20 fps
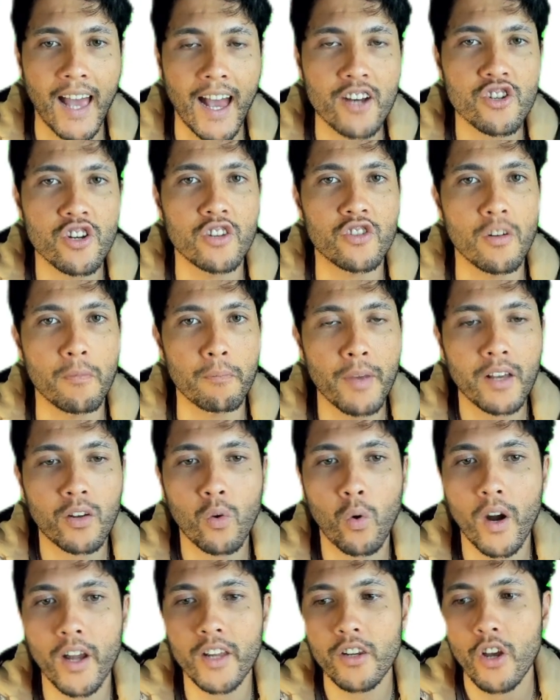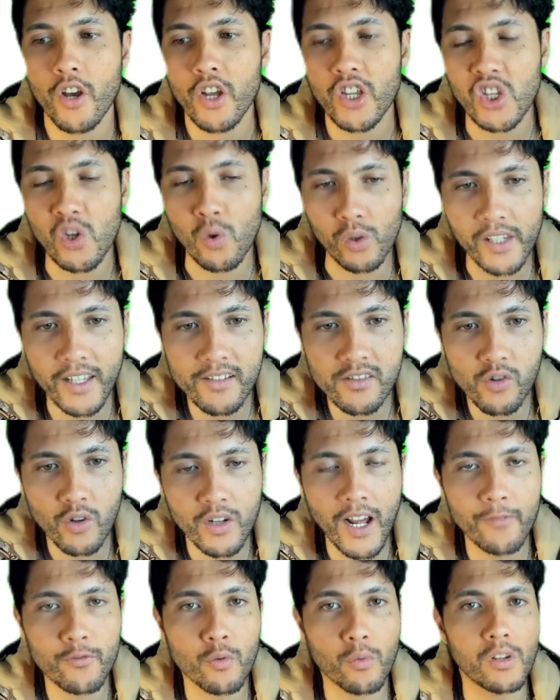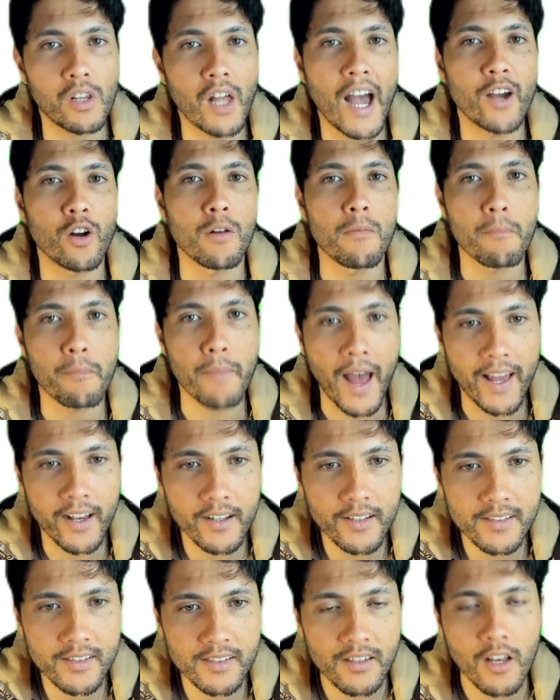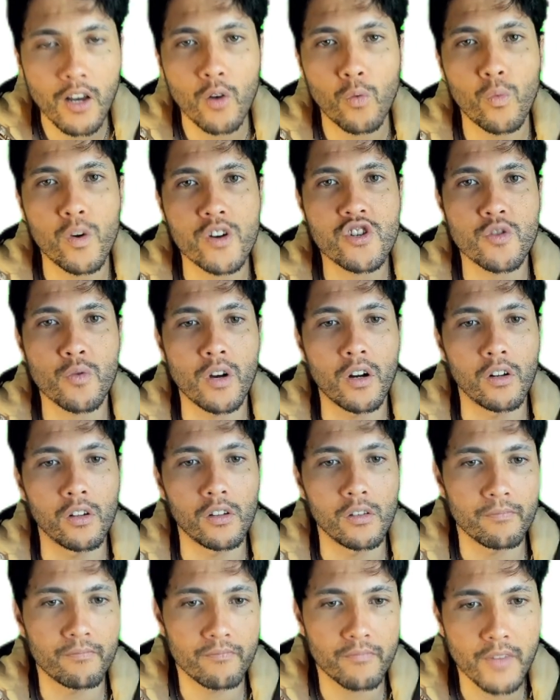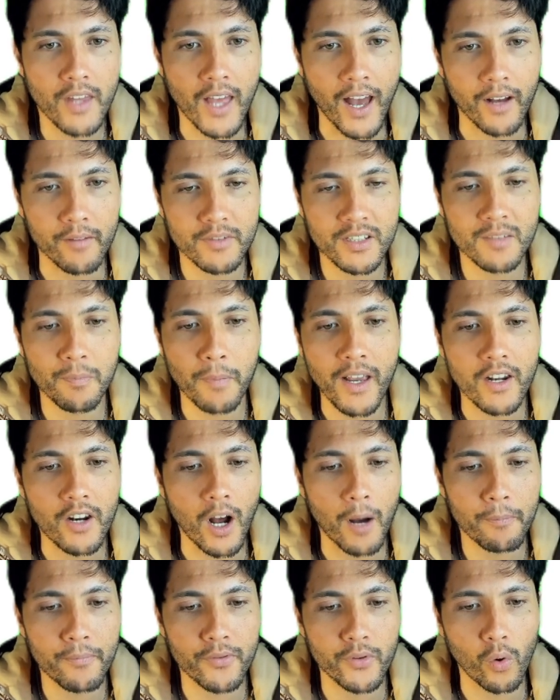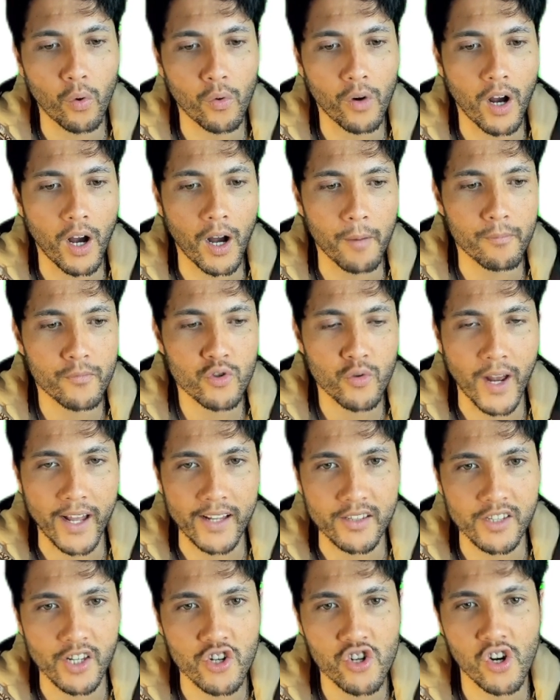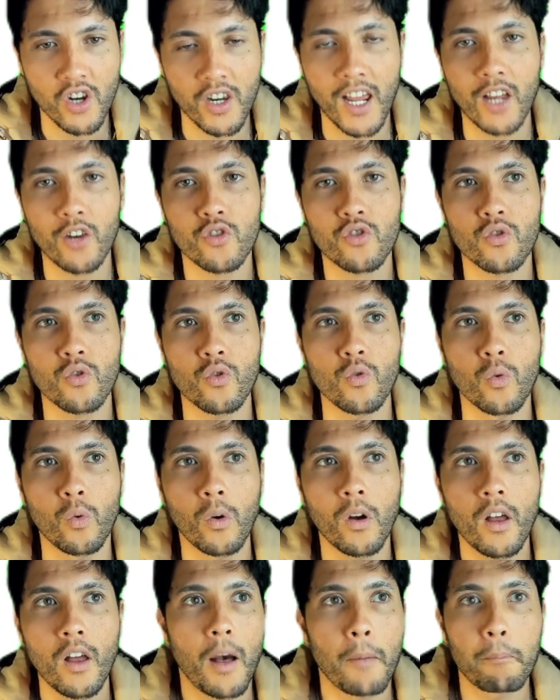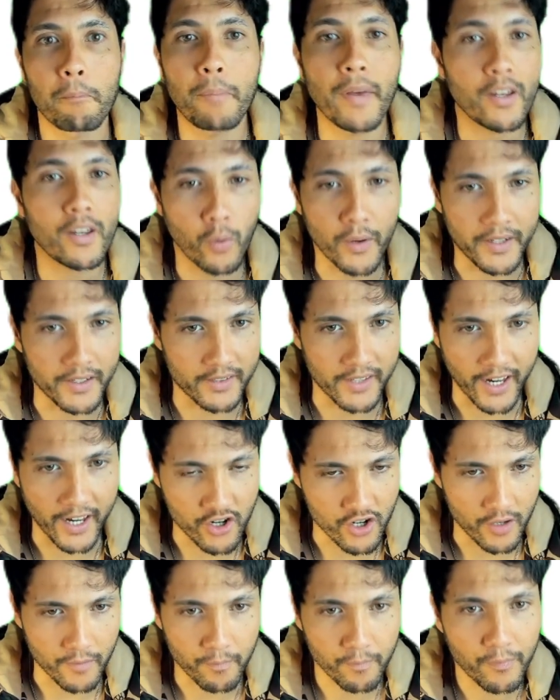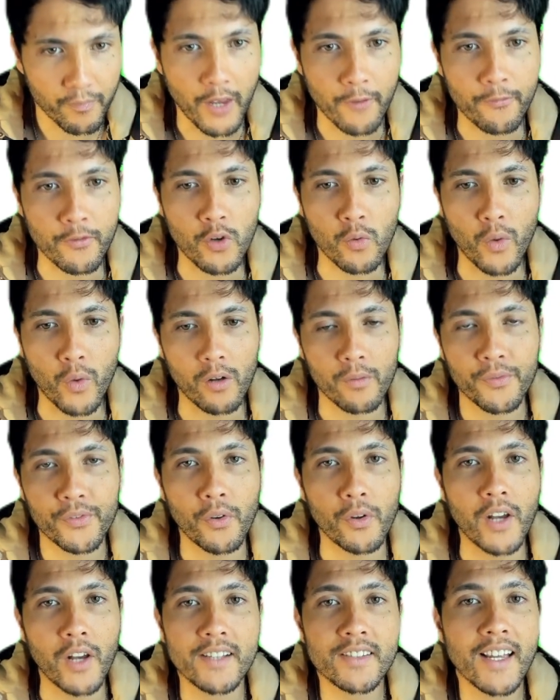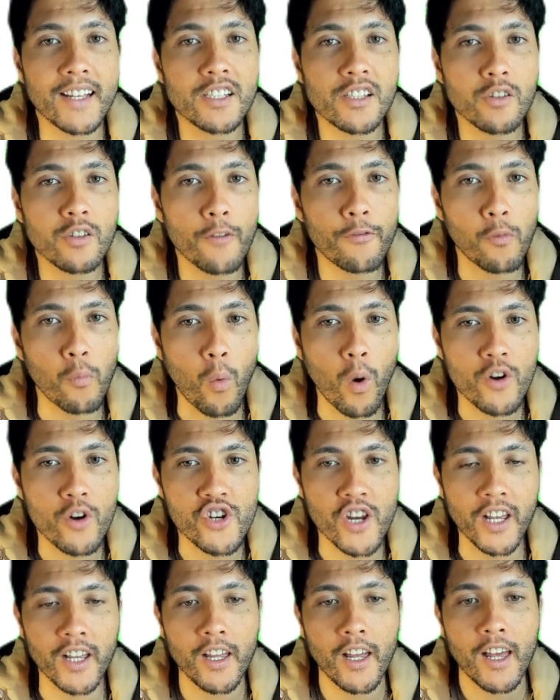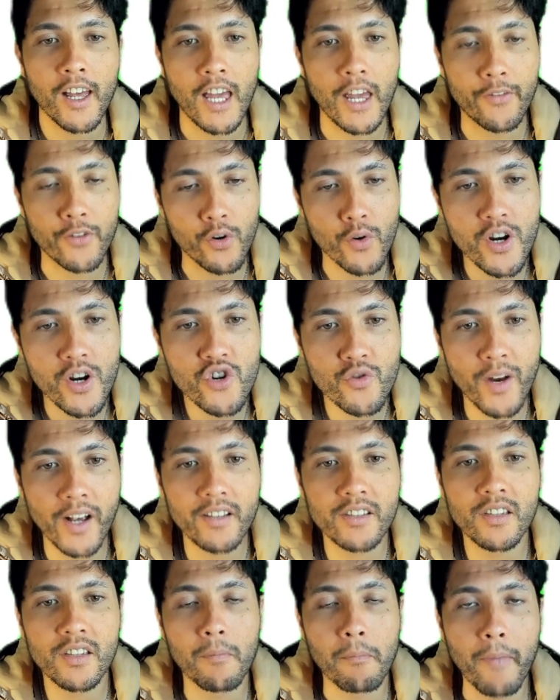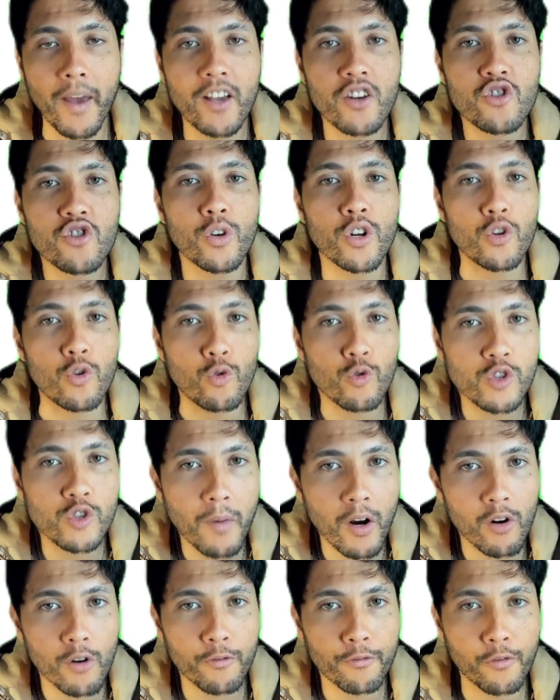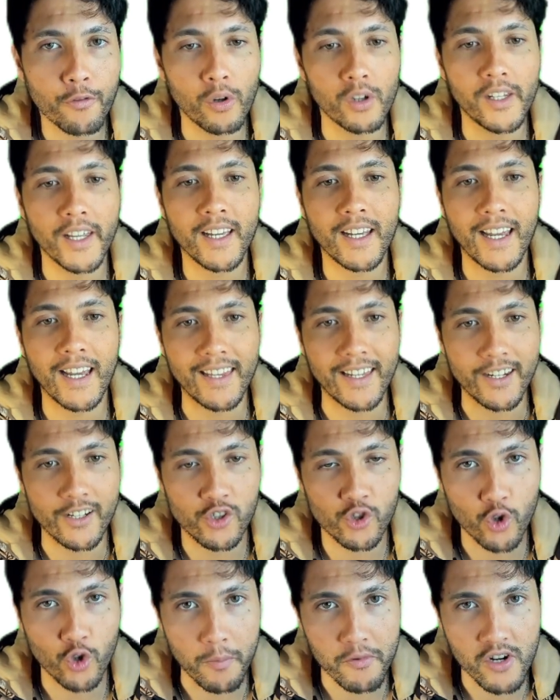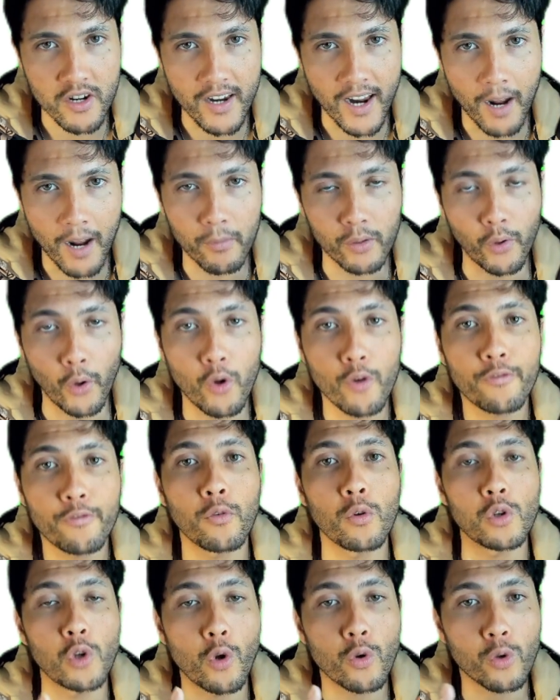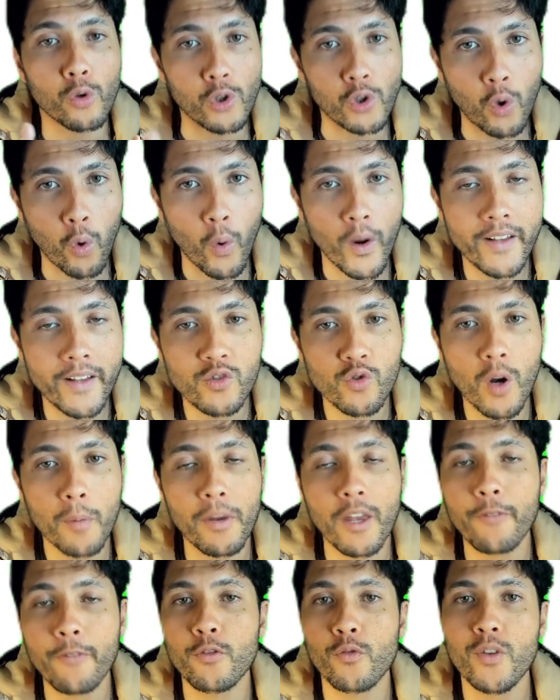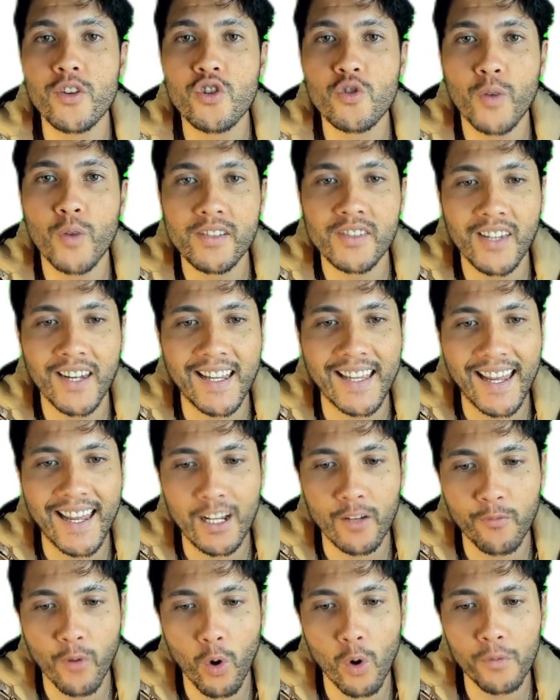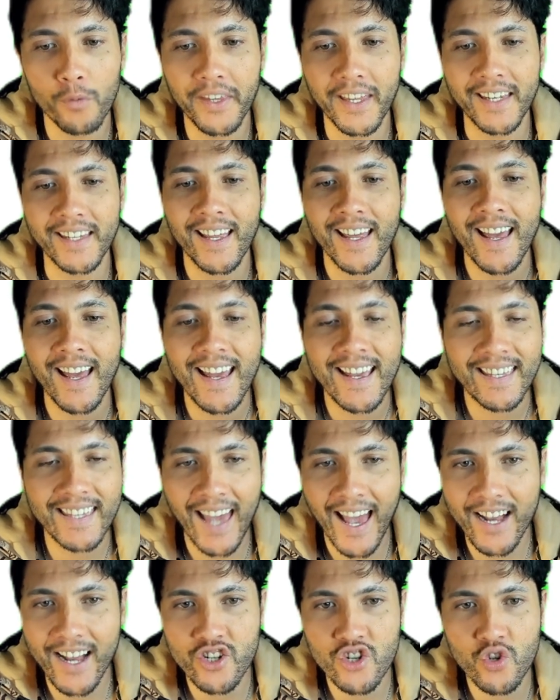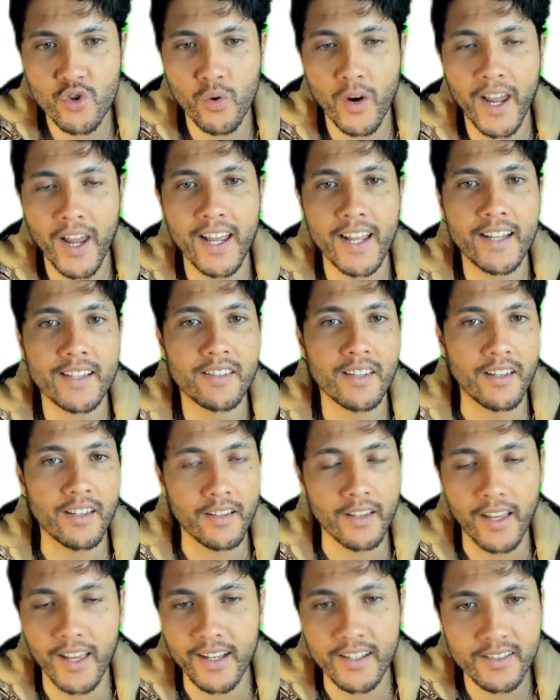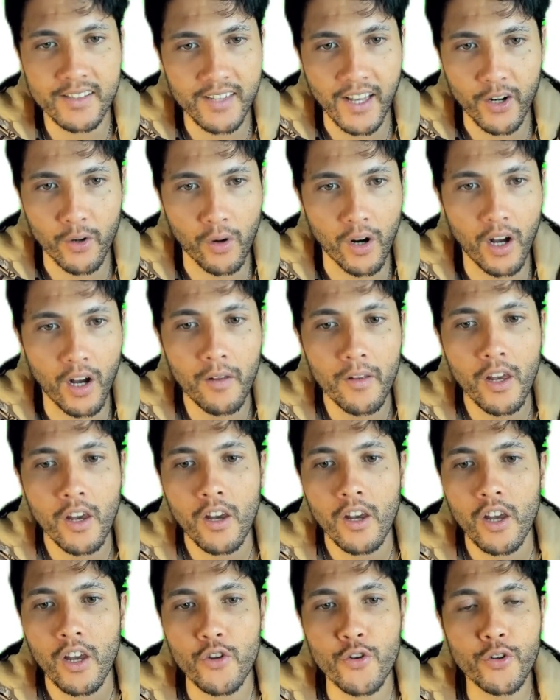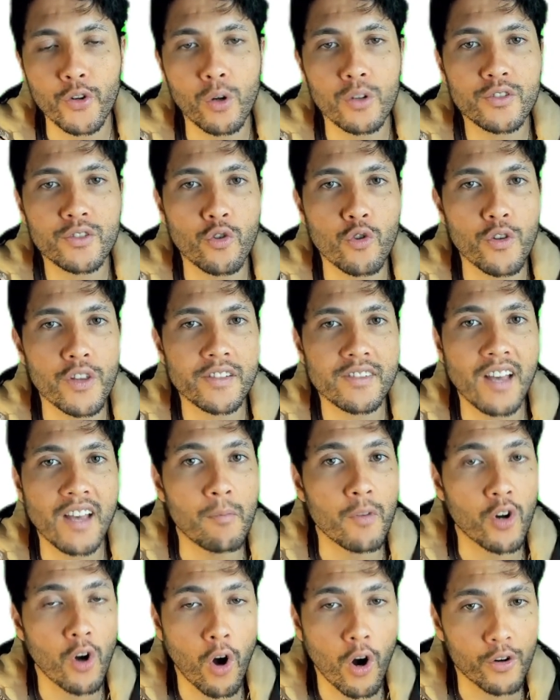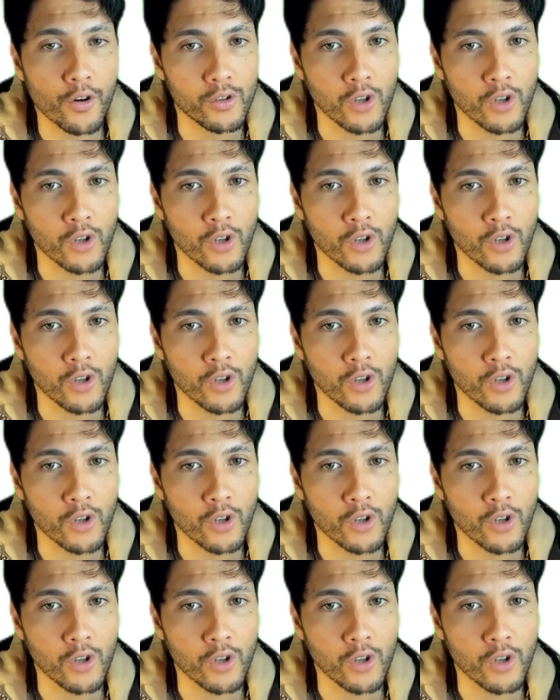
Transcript: into Bitcoin, you at least don't have to rely on banks, which will, speed up your transition into Bitcoinization, if you will. So guys, thanks a lot for watching. If you're interested, make sure to use my referral link in the description down below for local coin swap. If you're interested in getting involved in cash trades and etc., you can also do the same on HODL.